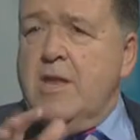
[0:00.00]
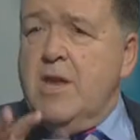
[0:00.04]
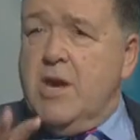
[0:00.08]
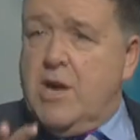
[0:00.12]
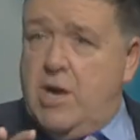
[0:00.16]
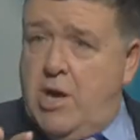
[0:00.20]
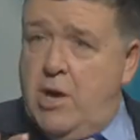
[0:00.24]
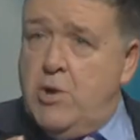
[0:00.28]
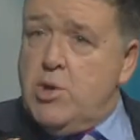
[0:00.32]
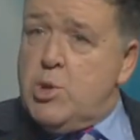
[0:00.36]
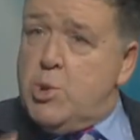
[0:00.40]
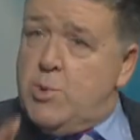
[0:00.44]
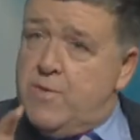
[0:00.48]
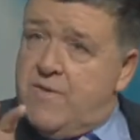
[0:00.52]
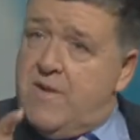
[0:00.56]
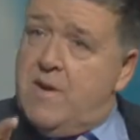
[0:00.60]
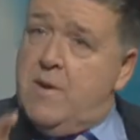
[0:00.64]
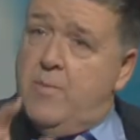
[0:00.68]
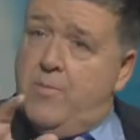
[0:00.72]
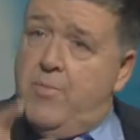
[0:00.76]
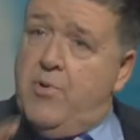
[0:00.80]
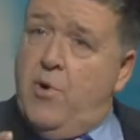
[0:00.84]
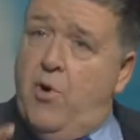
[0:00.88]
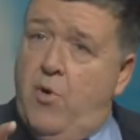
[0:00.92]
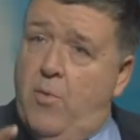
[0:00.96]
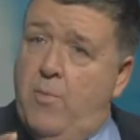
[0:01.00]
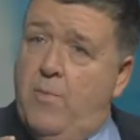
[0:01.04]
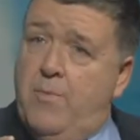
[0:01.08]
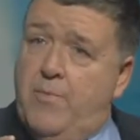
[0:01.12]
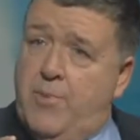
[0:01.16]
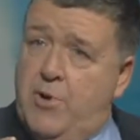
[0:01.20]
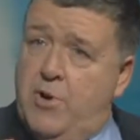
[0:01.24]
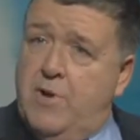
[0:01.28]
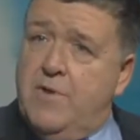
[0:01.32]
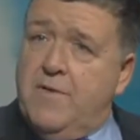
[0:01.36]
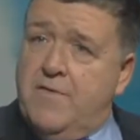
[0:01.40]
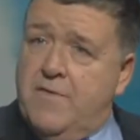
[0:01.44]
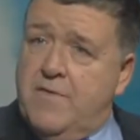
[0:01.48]
your coach was an important
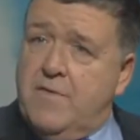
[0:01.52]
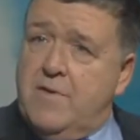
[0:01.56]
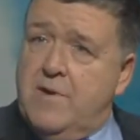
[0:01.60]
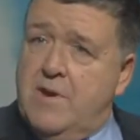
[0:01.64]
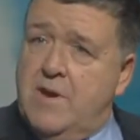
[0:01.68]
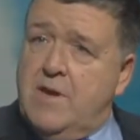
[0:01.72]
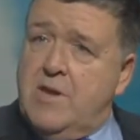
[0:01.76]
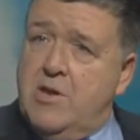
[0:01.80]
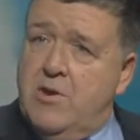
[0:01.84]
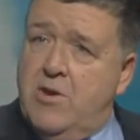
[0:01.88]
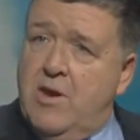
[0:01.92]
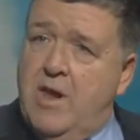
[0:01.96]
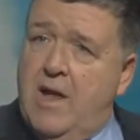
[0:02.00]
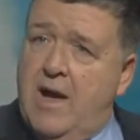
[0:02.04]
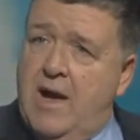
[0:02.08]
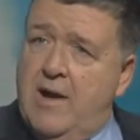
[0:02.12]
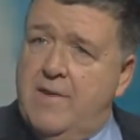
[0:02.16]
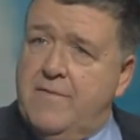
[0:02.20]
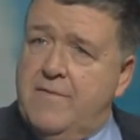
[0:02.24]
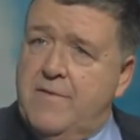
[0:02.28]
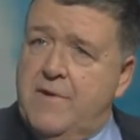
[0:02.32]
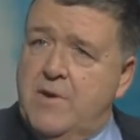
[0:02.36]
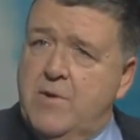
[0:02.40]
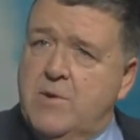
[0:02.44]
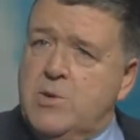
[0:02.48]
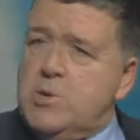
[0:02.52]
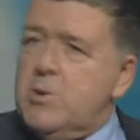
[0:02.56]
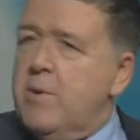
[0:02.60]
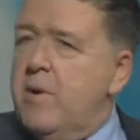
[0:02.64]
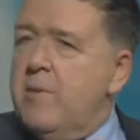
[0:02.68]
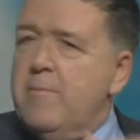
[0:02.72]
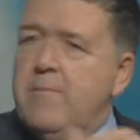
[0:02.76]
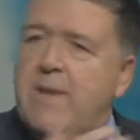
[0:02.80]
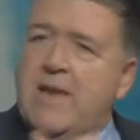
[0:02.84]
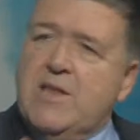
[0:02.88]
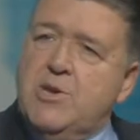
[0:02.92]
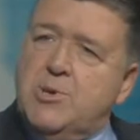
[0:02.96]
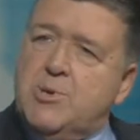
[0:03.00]
person in your life. You know, we talk
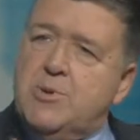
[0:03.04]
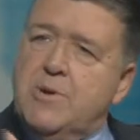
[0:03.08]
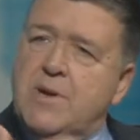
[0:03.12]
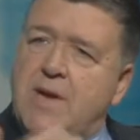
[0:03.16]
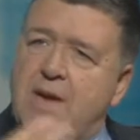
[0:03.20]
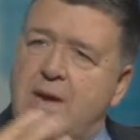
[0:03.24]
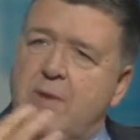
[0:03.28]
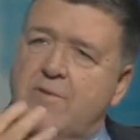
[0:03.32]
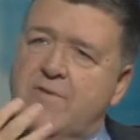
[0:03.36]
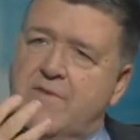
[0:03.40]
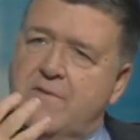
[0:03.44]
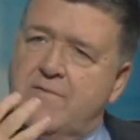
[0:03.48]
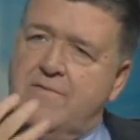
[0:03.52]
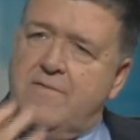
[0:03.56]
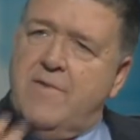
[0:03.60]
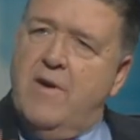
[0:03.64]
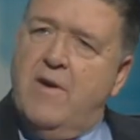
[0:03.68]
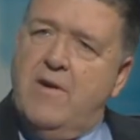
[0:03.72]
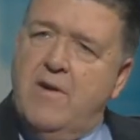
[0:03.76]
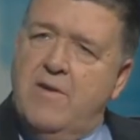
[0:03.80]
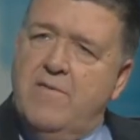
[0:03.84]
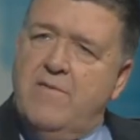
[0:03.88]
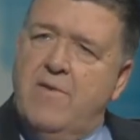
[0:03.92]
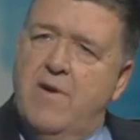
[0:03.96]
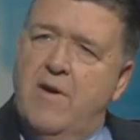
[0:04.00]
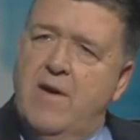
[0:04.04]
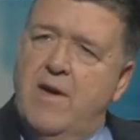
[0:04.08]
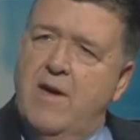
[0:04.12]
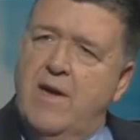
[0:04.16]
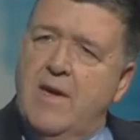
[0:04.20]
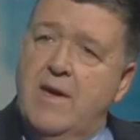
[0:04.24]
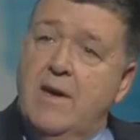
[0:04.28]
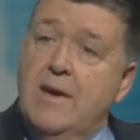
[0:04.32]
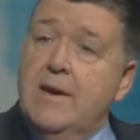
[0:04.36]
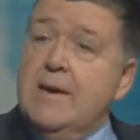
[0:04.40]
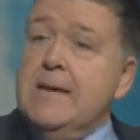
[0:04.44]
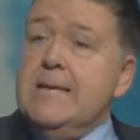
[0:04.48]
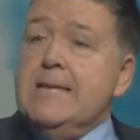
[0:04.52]
about mentoring. He was a very,
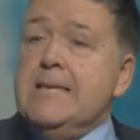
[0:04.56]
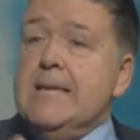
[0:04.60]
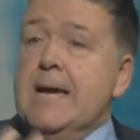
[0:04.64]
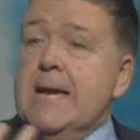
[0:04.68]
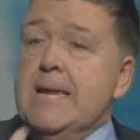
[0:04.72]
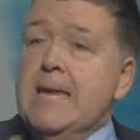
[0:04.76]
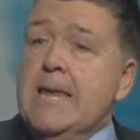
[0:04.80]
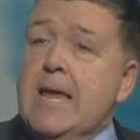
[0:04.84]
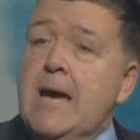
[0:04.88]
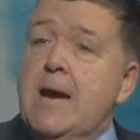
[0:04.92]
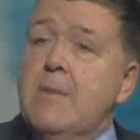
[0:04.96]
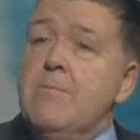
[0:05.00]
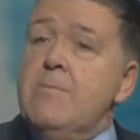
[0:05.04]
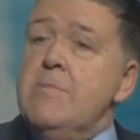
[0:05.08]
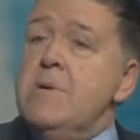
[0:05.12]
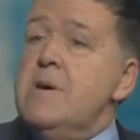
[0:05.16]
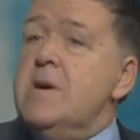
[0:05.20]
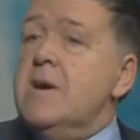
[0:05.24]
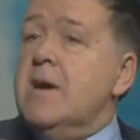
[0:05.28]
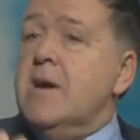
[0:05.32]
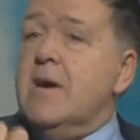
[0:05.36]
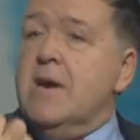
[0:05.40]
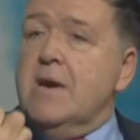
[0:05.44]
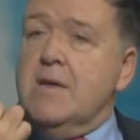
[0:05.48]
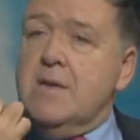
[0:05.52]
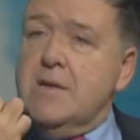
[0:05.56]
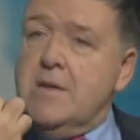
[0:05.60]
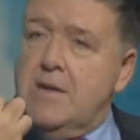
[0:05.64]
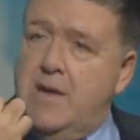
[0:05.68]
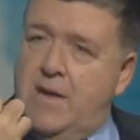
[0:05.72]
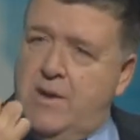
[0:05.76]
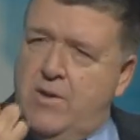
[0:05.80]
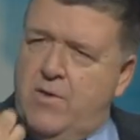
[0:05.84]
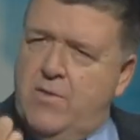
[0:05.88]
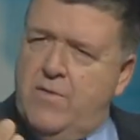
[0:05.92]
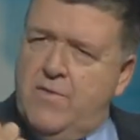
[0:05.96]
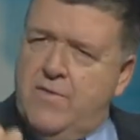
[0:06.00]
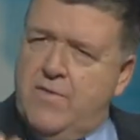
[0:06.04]
very dynamic
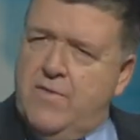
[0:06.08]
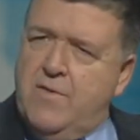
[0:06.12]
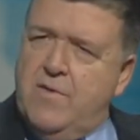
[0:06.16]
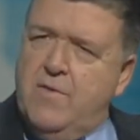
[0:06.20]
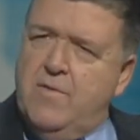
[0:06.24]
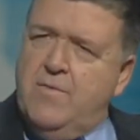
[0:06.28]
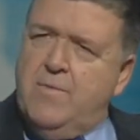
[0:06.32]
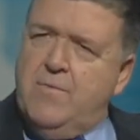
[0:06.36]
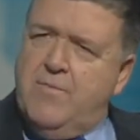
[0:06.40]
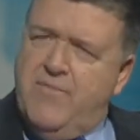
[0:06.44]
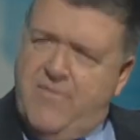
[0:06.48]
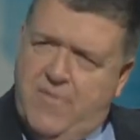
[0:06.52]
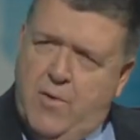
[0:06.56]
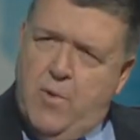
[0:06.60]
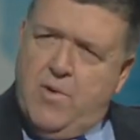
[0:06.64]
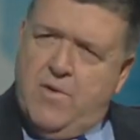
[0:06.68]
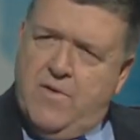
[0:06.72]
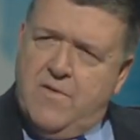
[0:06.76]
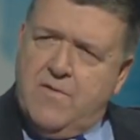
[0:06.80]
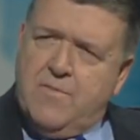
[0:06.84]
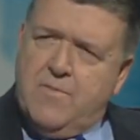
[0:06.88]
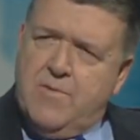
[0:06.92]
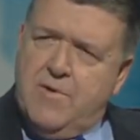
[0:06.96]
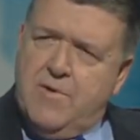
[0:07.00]
and also focused